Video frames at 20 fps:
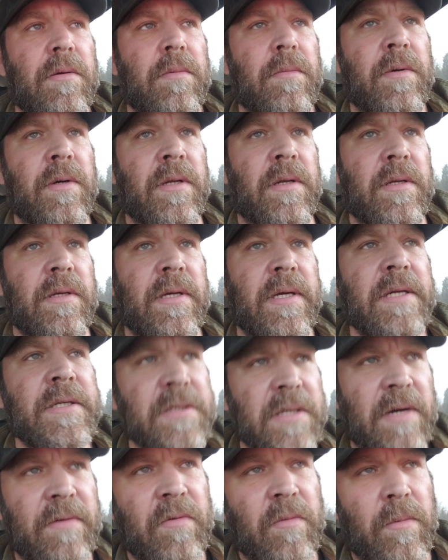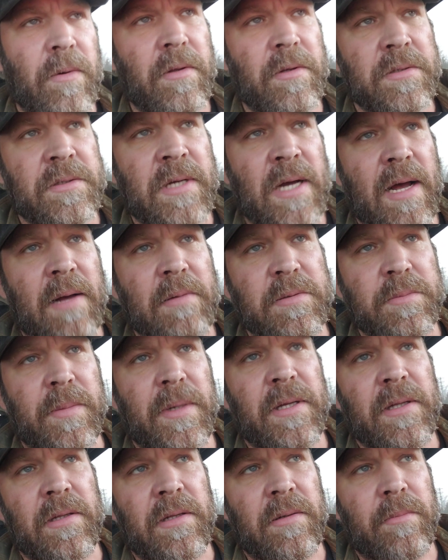When each and every one of those cops
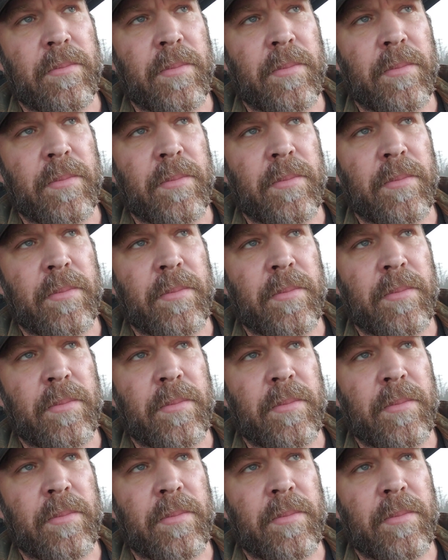made